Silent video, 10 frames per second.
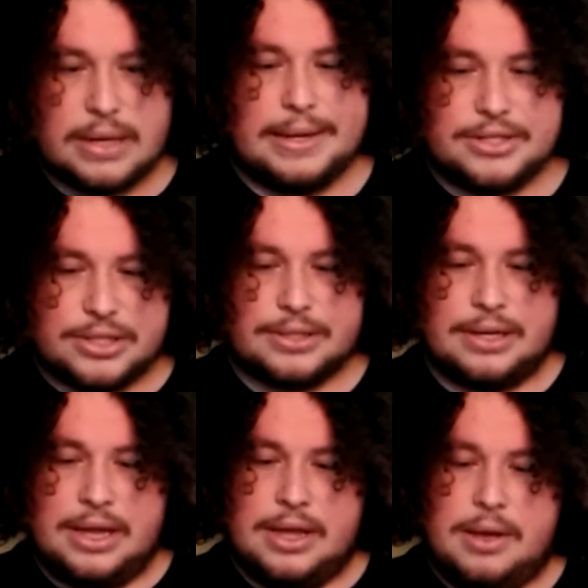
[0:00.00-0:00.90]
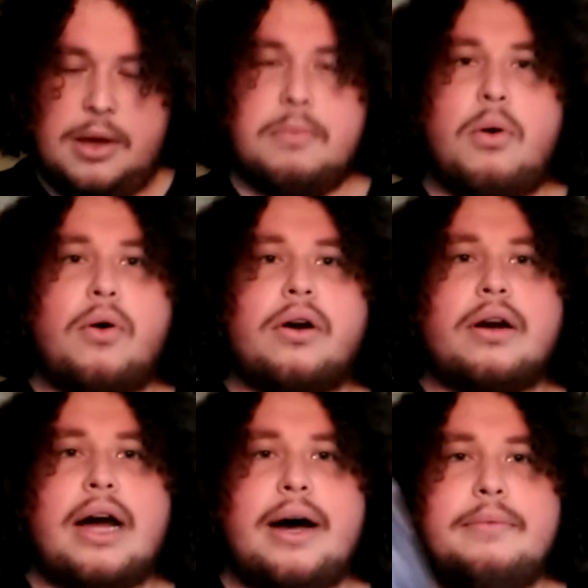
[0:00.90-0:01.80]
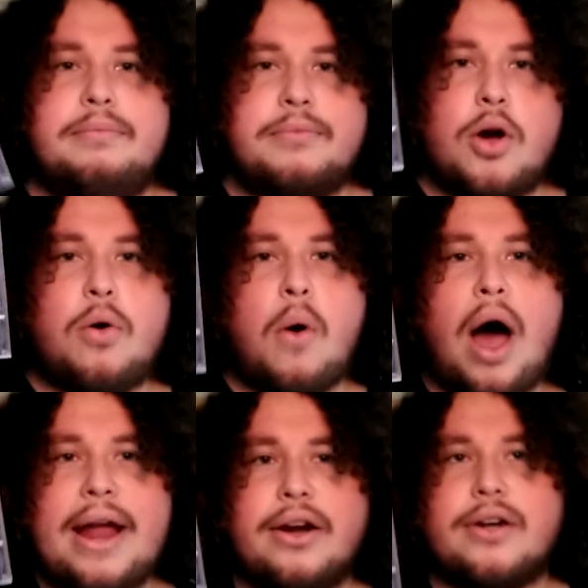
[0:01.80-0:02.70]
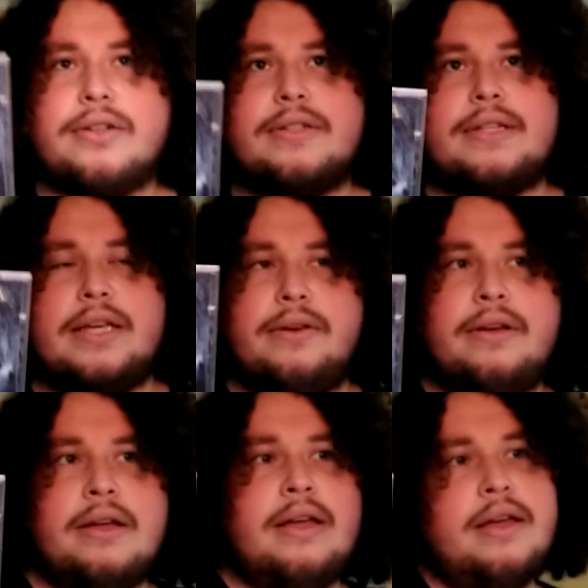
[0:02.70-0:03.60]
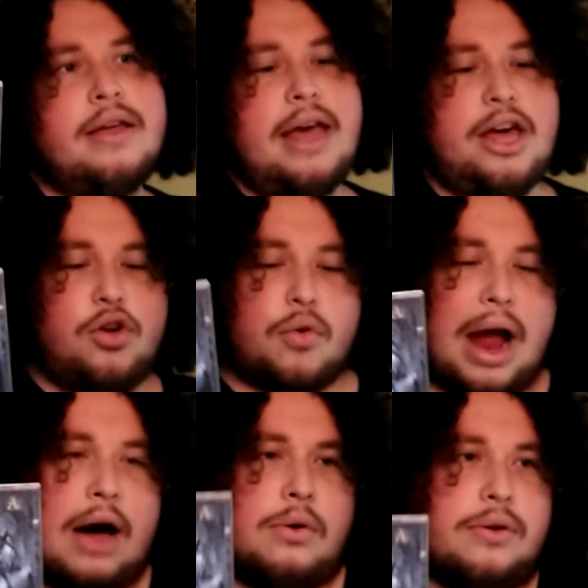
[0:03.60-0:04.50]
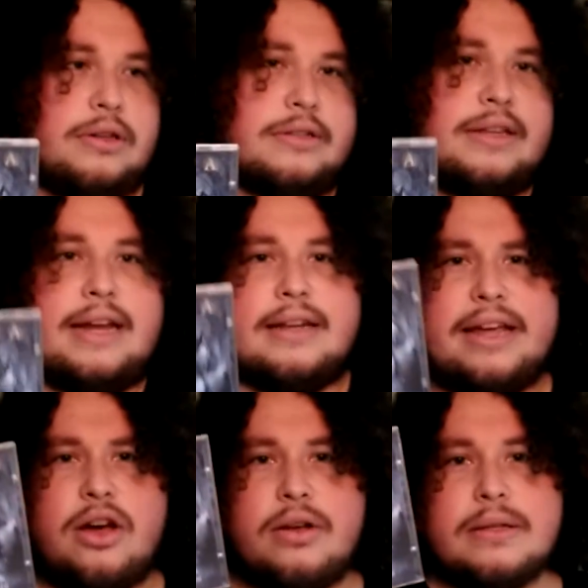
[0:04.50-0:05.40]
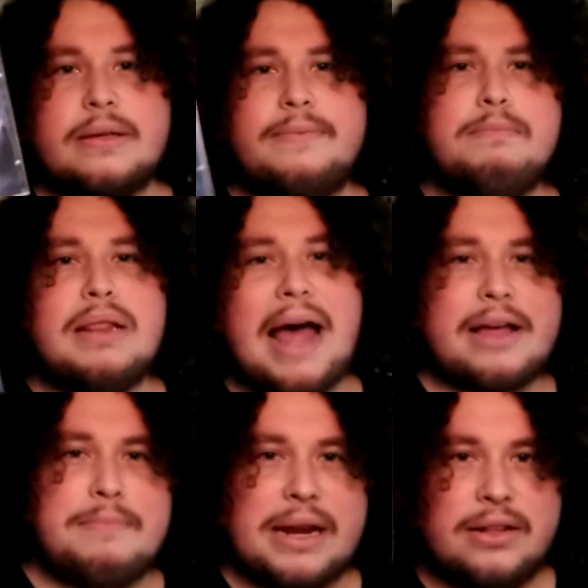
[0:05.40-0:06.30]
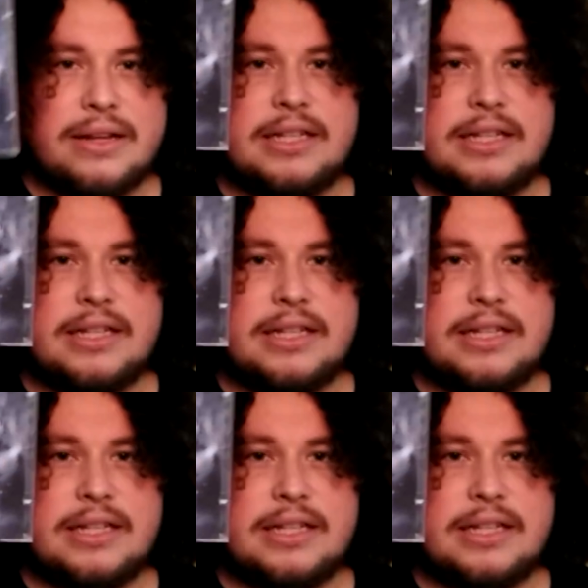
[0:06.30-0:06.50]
It's just more choirs and growls and like black metal